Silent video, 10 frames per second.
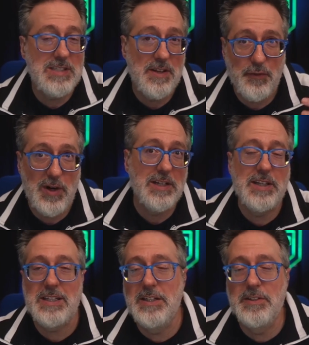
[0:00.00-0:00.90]
He's a friend of
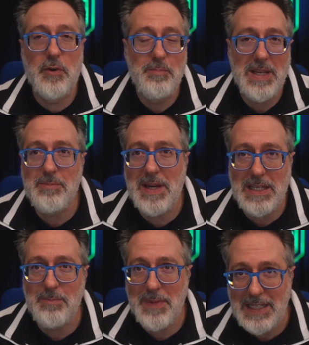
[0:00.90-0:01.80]
the guild for many,
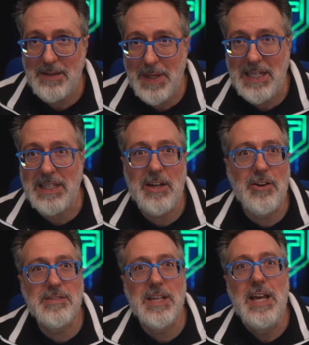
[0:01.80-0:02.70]
many, many, many
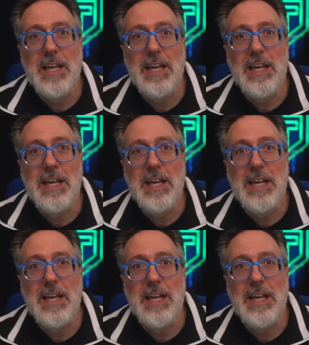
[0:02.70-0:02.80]
years.